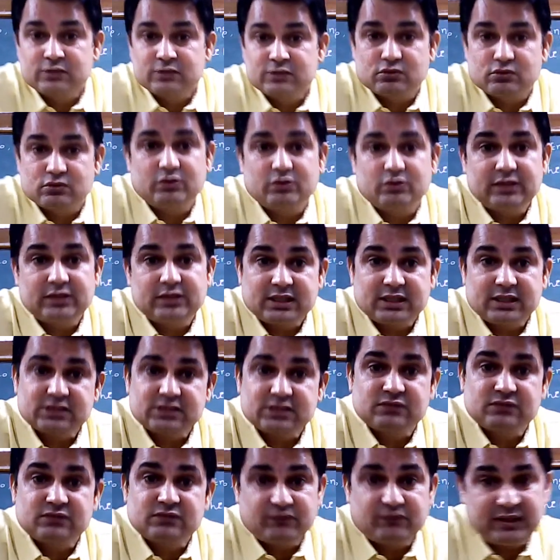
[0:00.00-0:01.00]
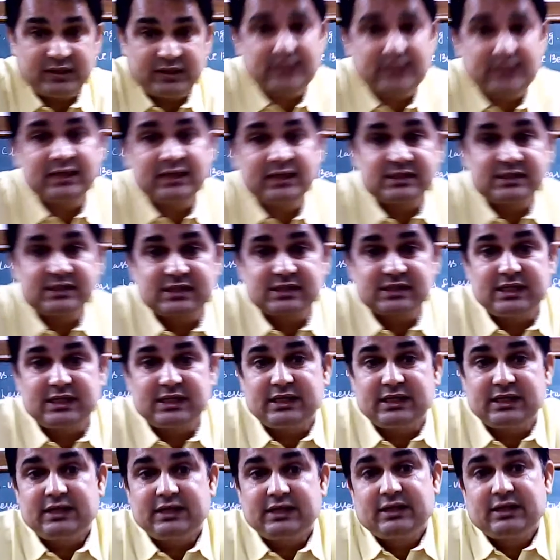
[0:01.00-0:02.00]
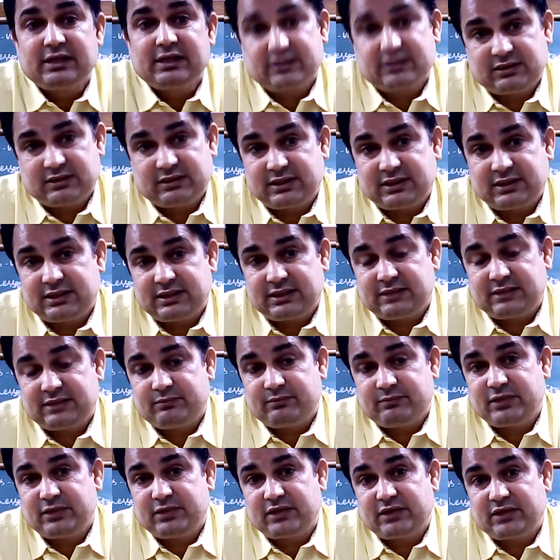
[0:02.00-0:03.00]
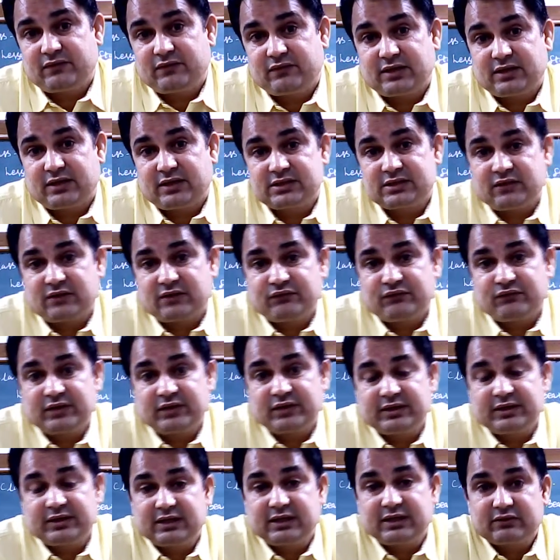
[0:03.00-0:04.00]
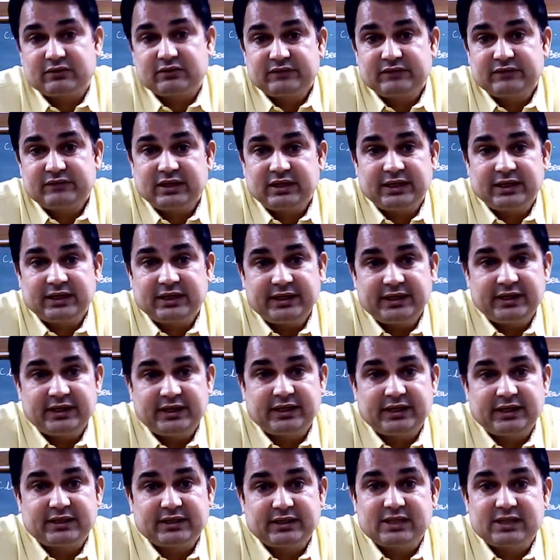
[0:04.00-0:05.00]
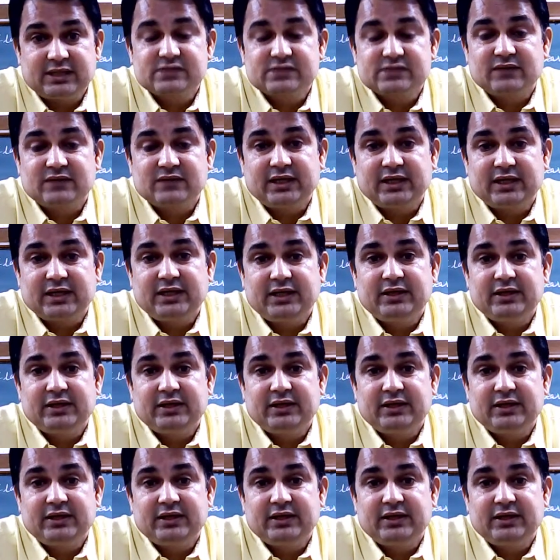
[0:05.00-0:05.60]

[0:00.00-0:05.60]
So yes, we can say that bear was afraid that of the lady, and that's why